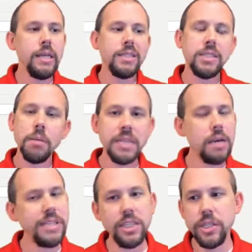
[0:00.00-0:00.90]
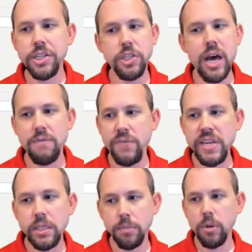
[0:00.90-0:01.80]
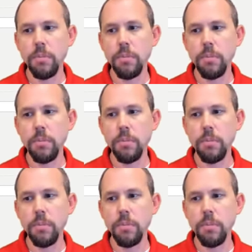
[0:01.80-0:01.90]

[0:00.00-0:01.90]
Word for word: Sometimes that's just not feasible.